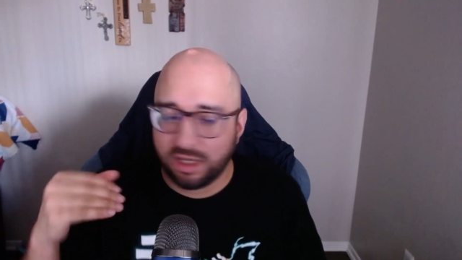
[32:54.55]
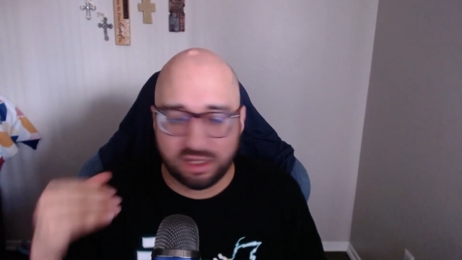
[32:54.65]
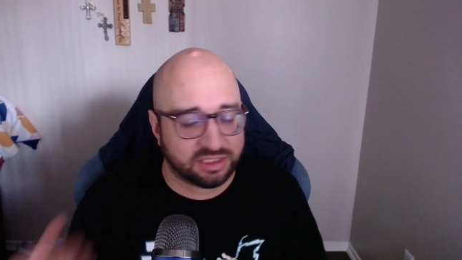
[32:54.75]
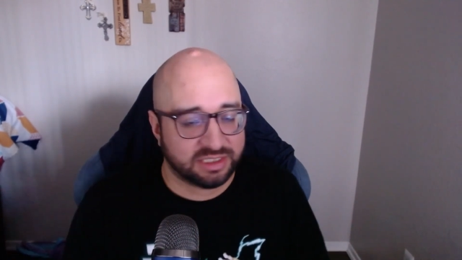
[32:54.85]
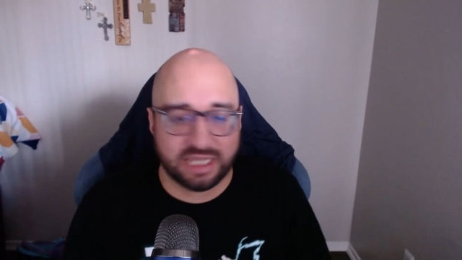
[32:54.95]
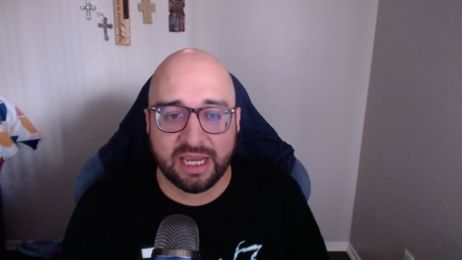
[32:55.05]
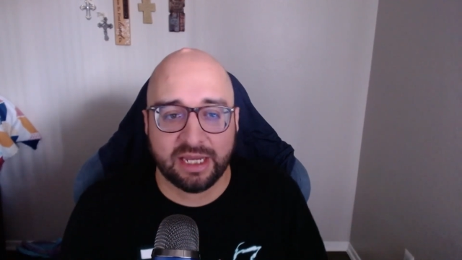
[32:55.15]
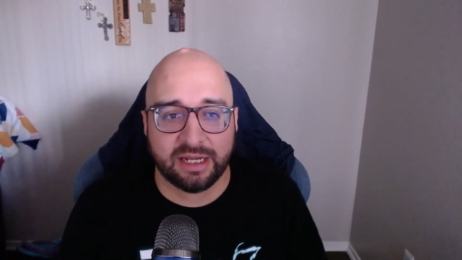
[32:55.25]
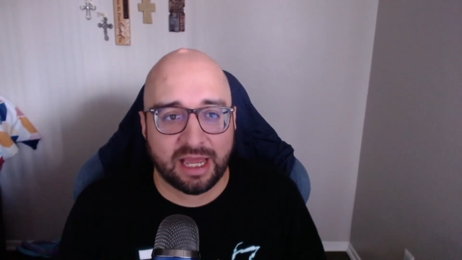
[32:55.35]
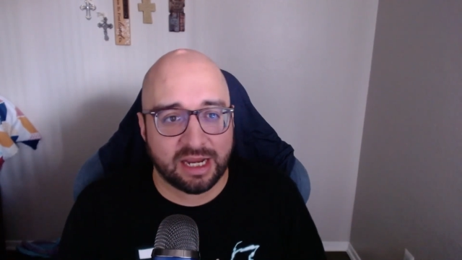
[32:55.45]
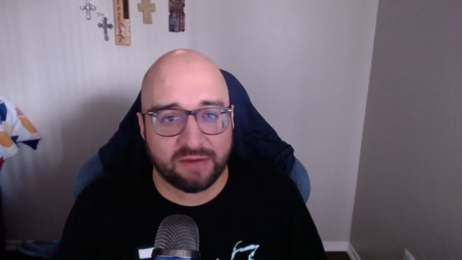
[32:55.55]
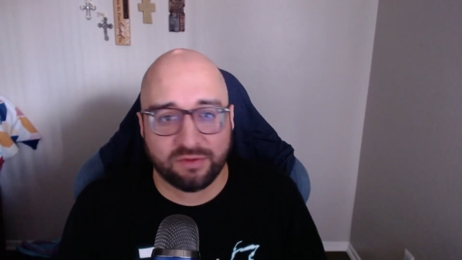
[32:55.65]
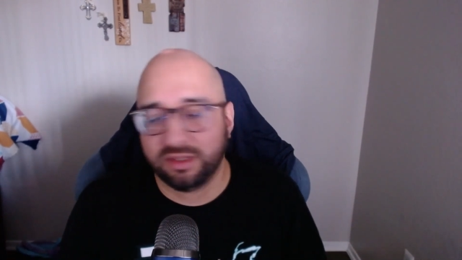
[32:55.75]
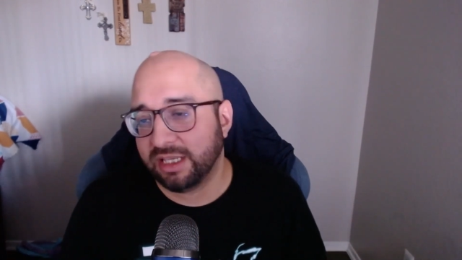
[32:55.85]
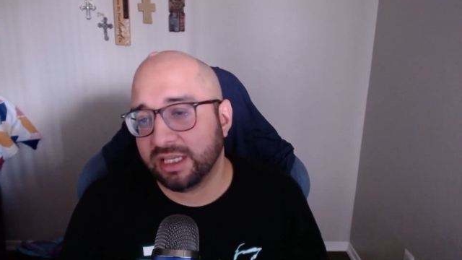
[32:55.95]
say it at
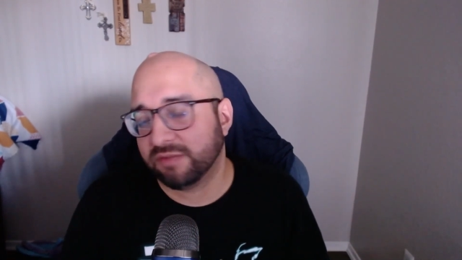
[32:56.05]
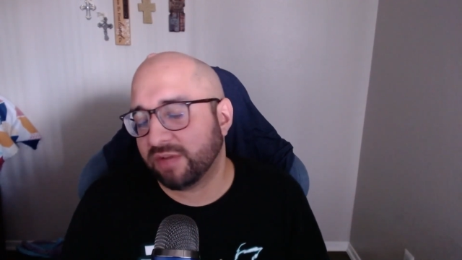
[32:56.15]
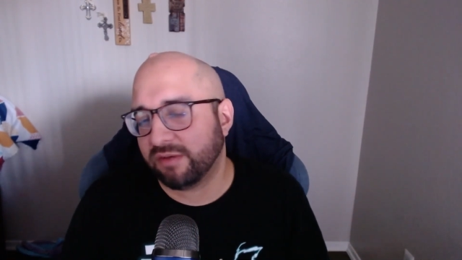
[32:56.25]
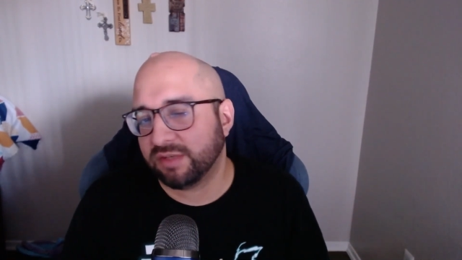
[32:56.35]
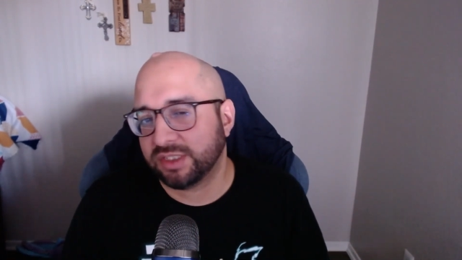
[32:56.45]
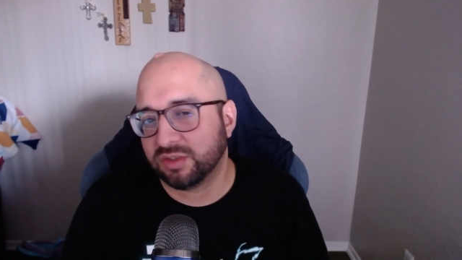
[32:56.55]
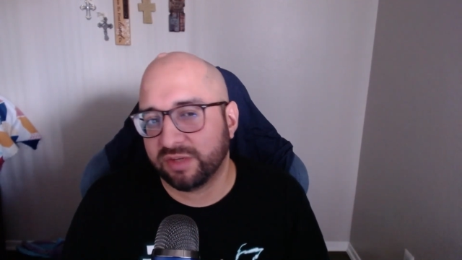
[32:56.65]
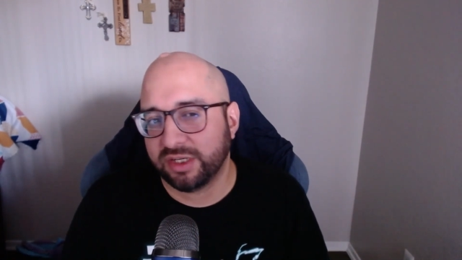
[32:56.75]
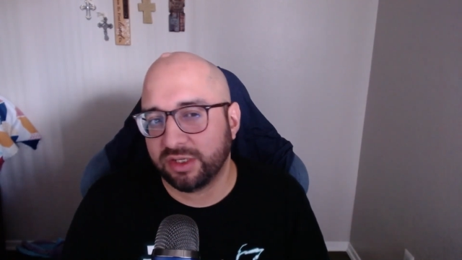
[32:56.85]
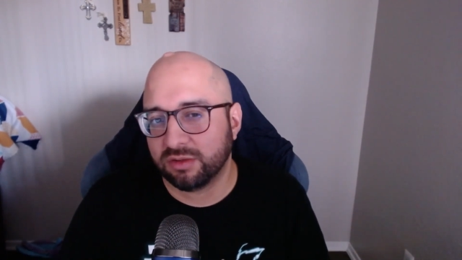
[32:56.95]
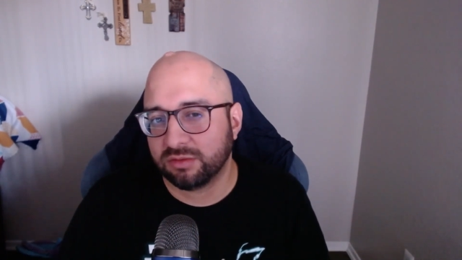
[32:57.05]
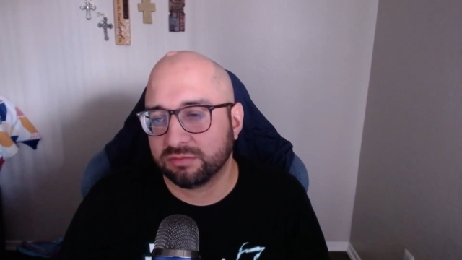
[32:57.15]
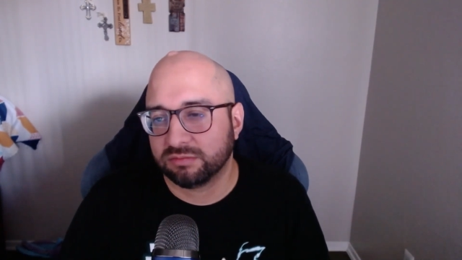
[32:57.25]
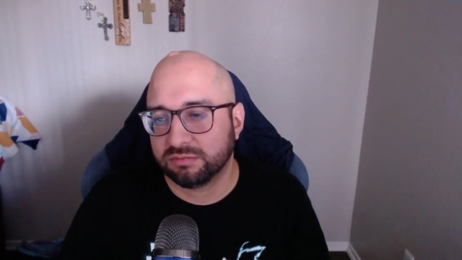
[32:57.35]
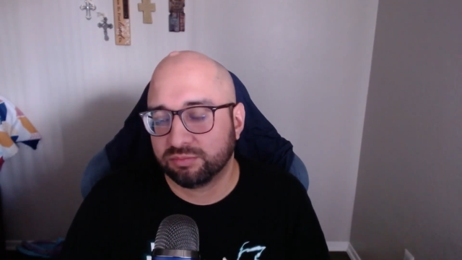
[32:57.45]
the end of every single video,
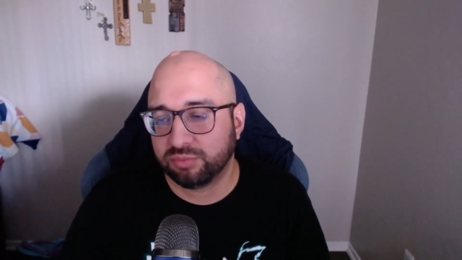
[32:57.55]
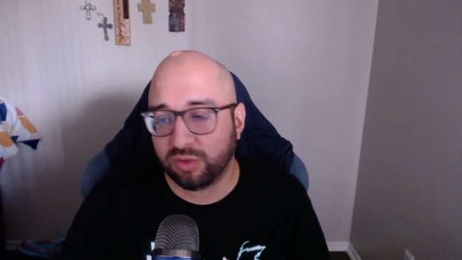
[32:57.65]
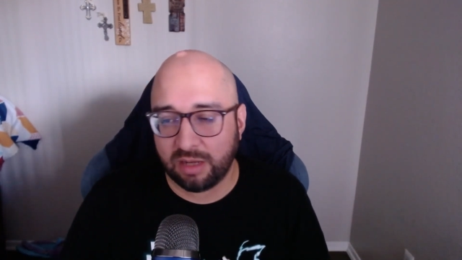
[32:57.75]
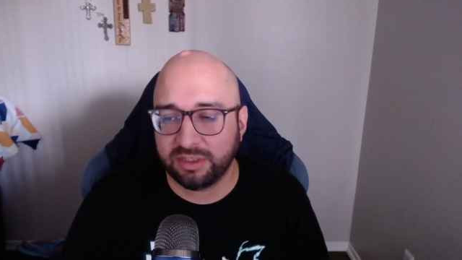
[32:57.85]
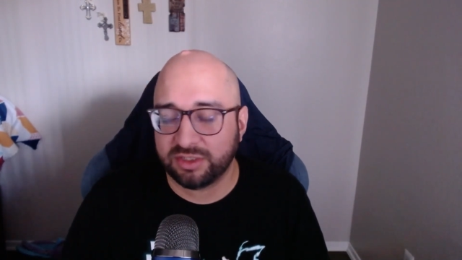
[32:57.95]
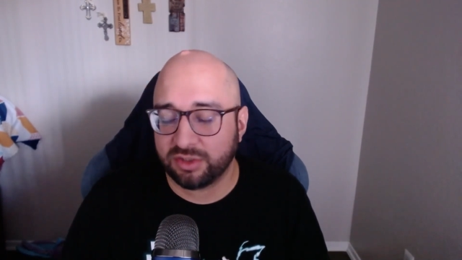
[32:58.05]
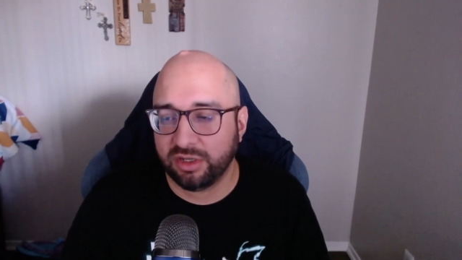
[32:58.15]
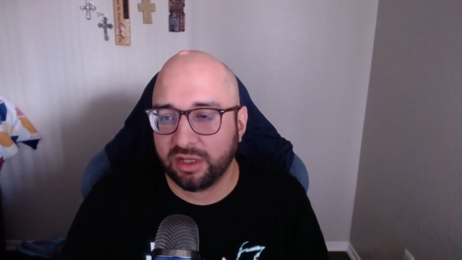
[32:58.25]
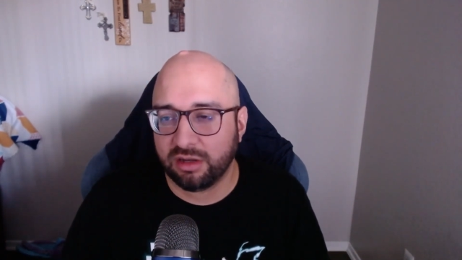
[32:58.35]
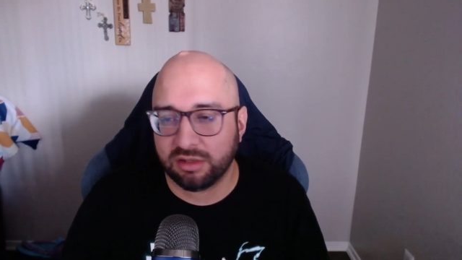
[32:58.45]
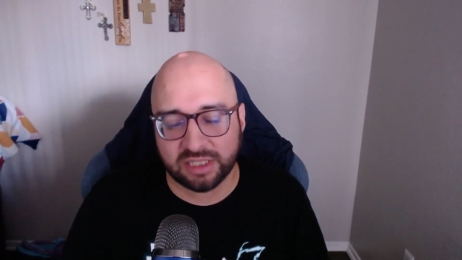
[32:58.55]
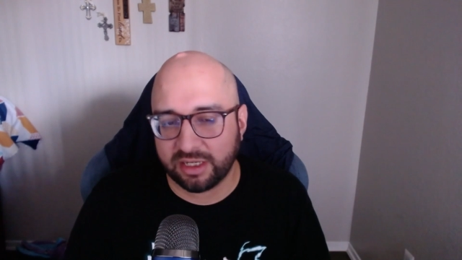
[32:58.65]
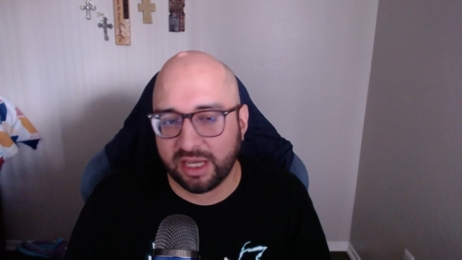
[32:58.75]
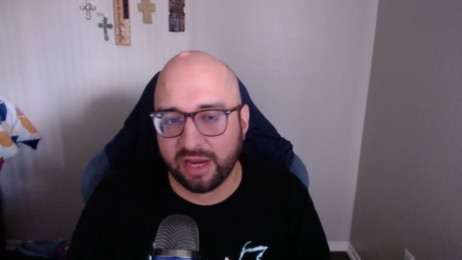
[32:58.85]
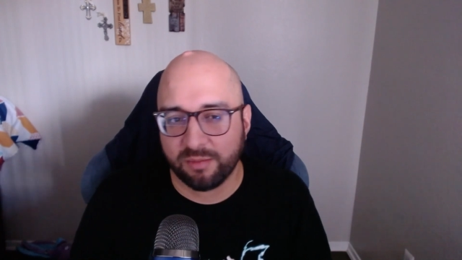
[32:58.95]
probably starting now, because I
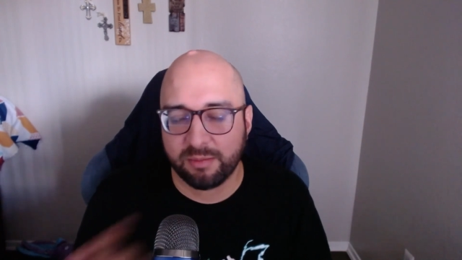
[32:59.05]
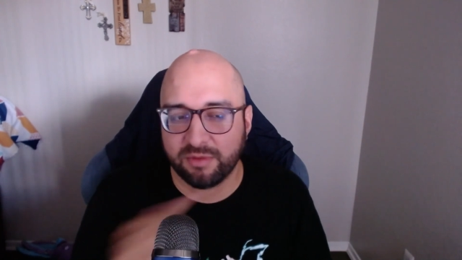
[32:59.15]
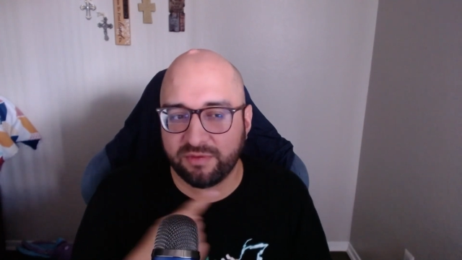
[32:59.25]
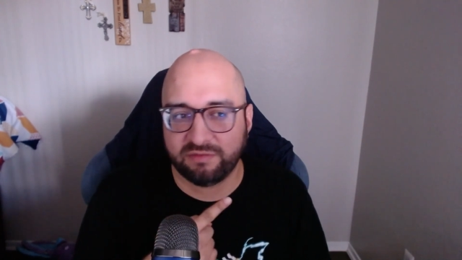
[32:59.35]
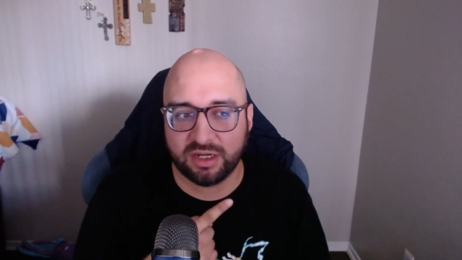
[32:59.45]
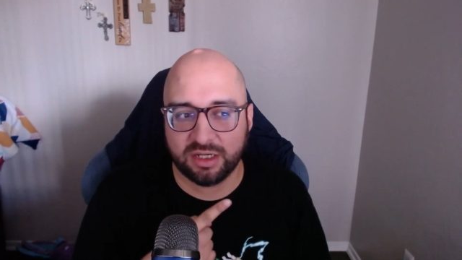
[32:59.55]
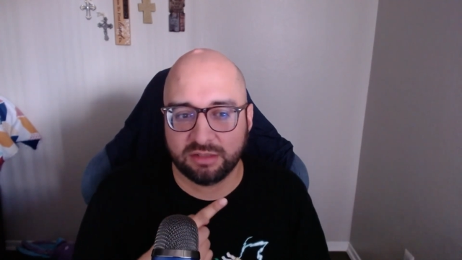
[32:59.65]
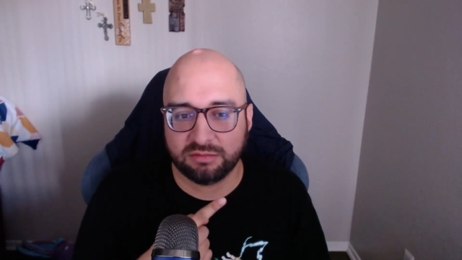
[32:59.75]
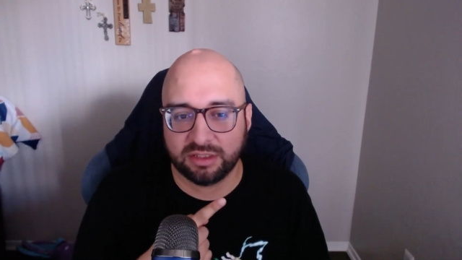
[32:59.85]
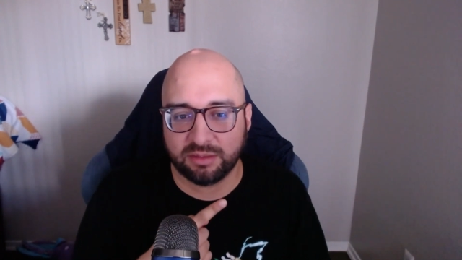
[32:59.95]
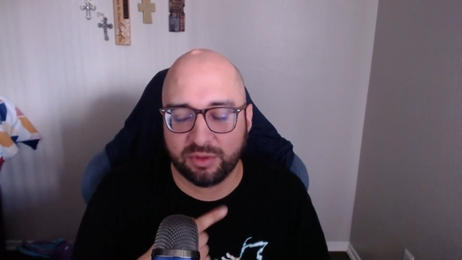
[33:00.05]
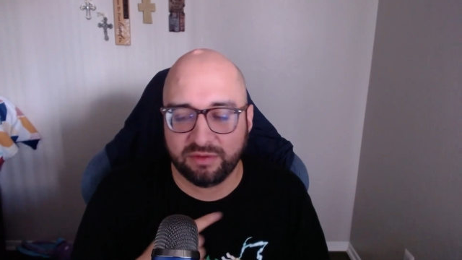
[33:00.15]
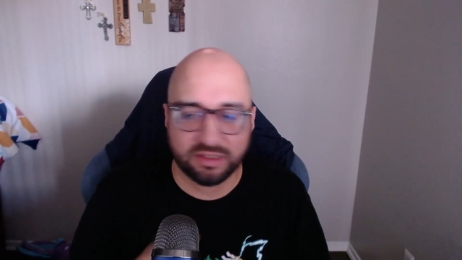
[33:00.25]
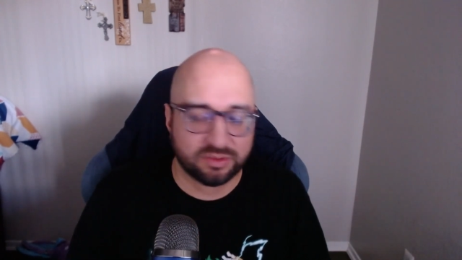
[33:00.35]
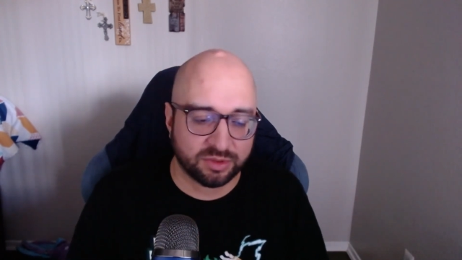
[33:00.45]
can't remember if I've done it in the
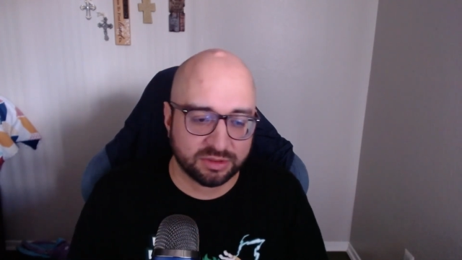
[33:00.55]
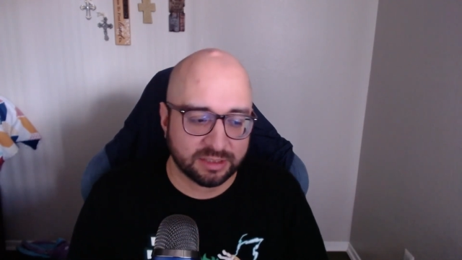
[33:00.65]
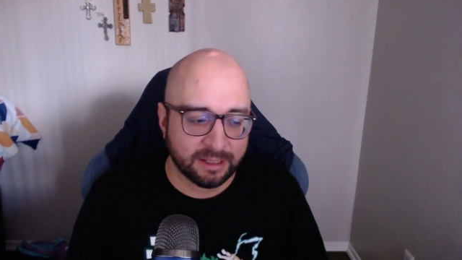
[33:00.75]
previous ones.